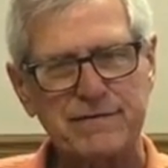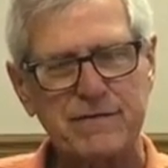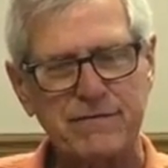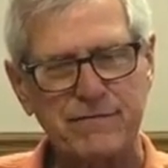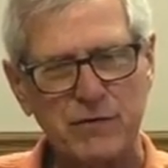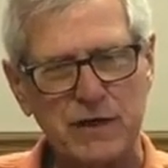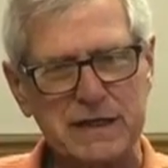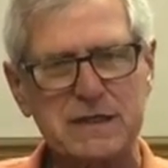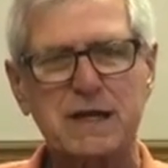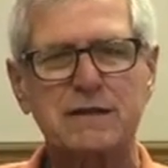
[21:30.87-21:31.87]
fully
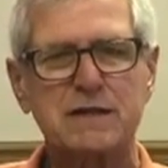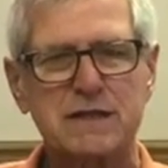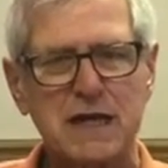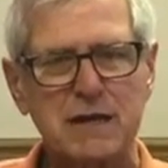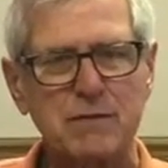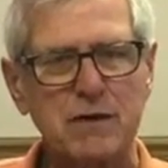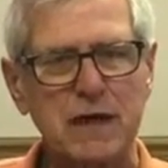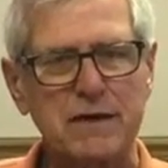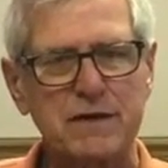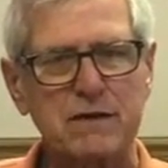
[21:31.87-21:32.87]
set the table,
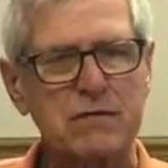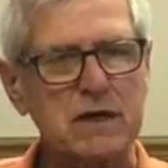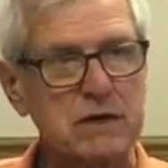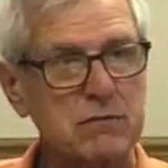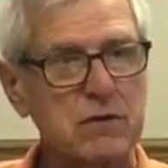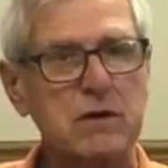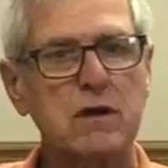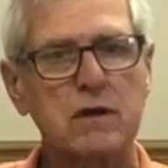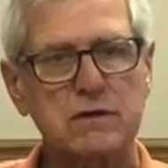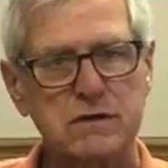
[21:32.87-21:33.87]
and I think we're getting real
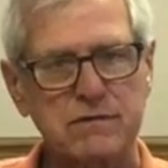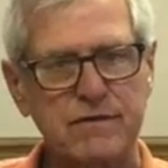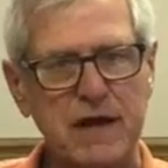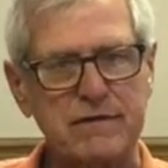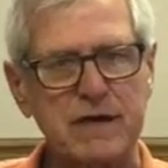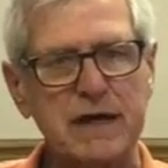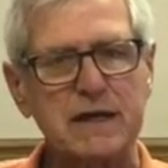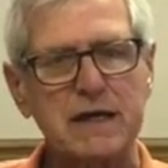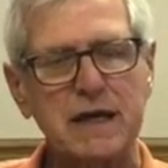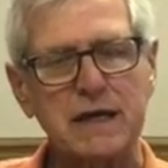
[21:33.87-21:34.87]
close in
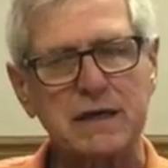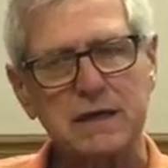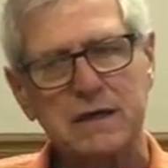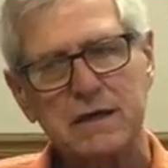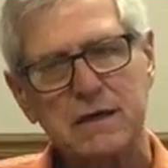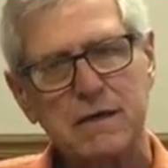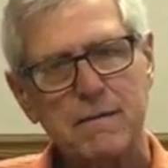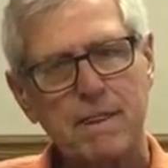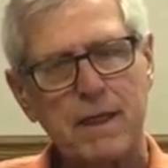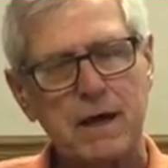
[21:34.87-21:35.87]
598.
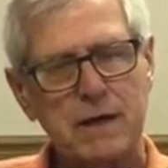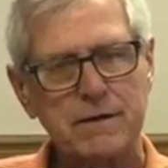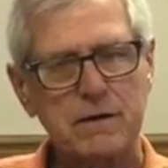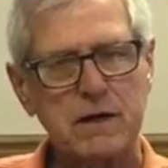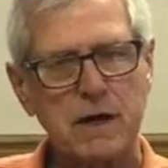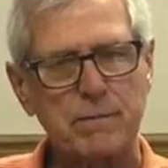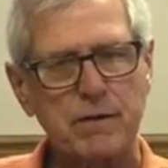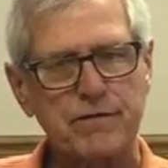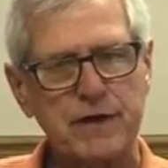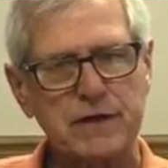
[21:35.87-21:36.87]
There are a
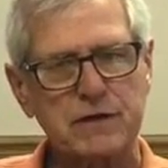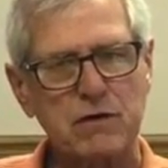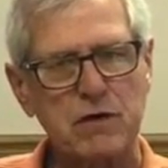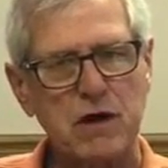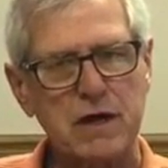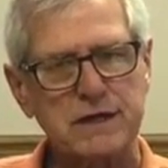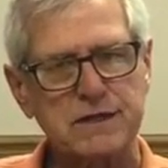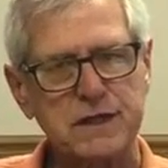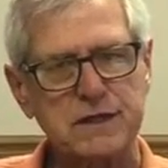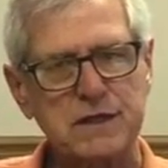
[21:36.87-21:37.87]
couple of things going on at
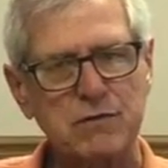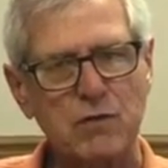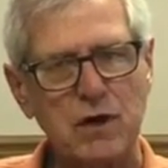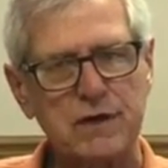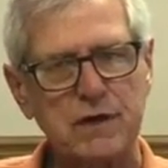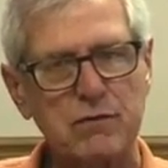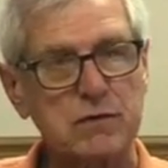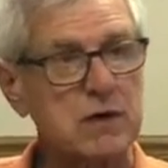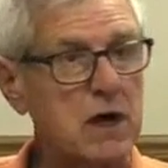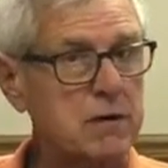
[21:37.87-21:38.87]
61 that we'll
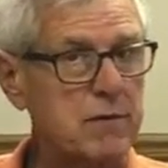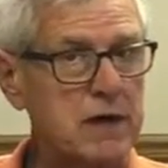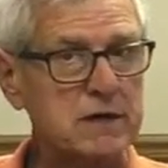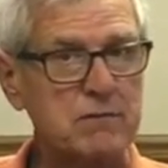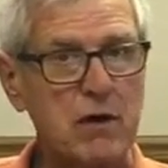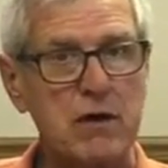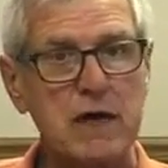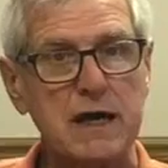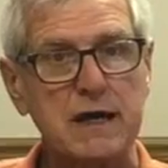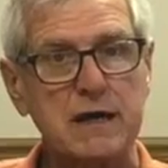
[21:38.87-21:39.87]
talk about tomorrow
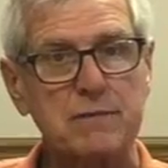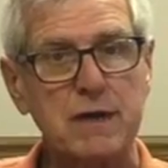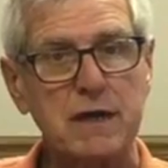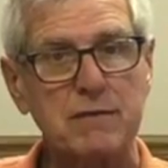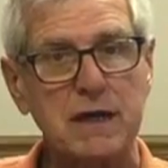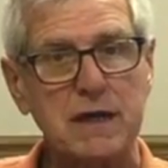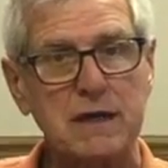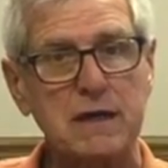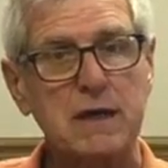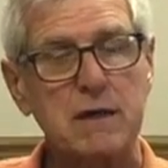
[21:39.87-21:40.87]
night at a committee
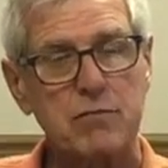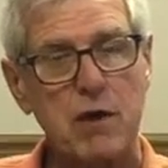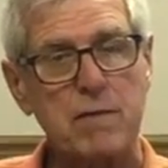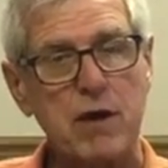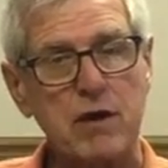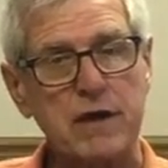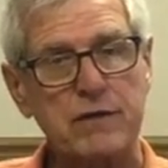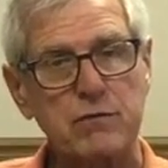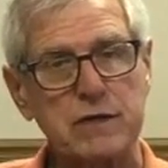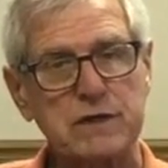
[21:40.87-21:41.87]
meeting, primarily
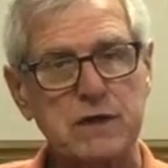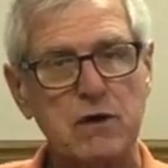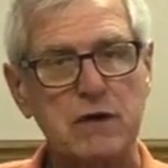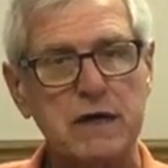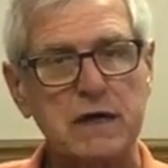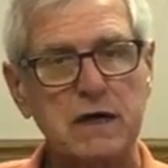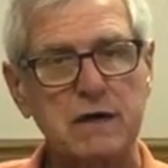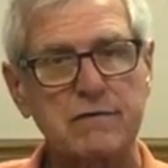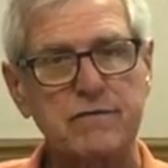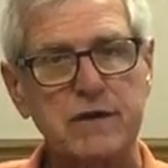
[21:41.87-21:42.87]
the rezoning
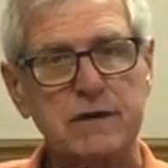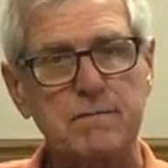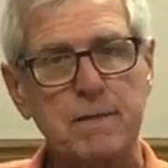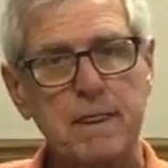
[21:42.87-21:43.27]
of the